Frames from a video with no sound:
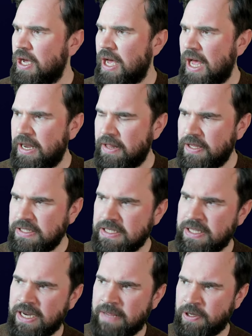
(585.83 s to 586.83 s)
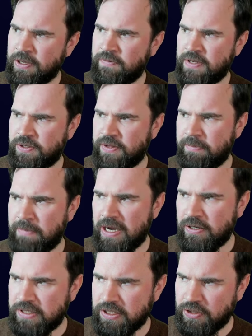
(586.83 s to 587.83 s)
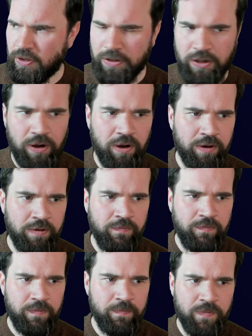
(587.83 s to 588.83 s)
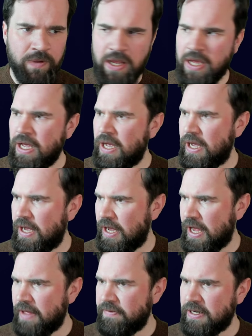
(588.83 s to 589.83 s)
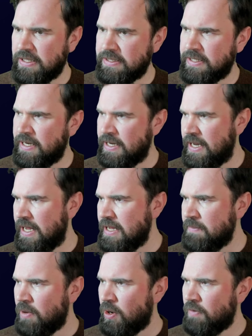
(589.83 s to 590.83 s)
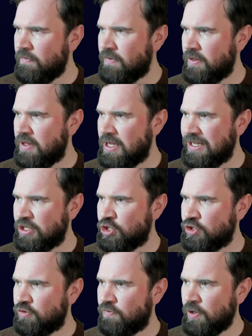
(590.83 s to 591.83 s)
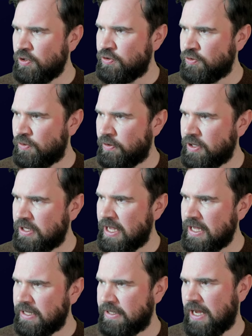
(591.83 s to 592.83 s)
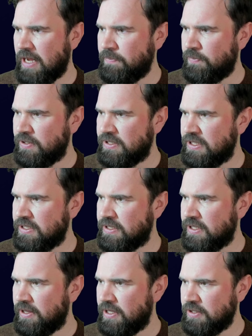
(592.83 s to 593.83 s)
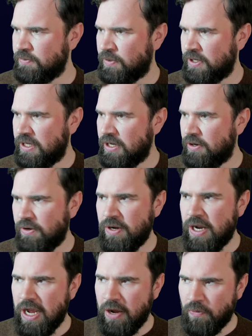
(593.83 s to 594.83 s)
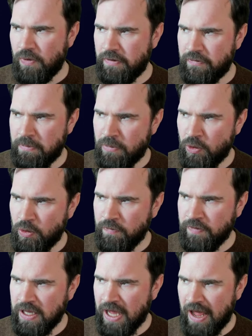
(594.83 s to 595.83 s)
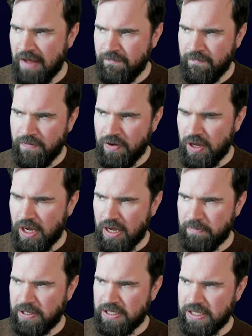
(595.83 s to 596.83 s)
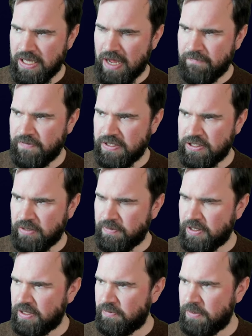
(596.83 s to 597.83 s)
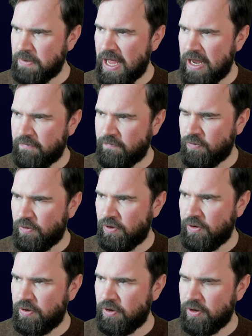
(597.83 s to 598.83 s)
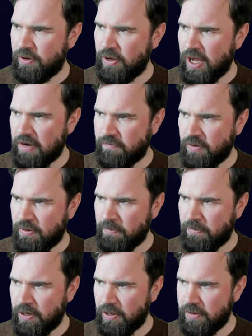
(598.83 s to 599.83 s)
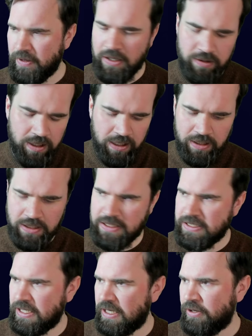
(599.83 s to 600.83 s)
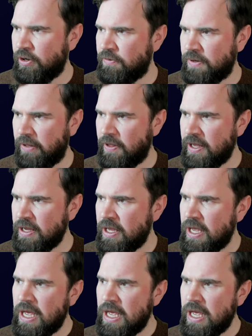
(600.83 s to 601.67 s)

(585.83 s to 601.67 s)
And this is the naming convention that matters. It's called conf. and then it's the name of the structure, the data type, which is this one here. We remove the f because f is something that we add from like this is an Unreal thing,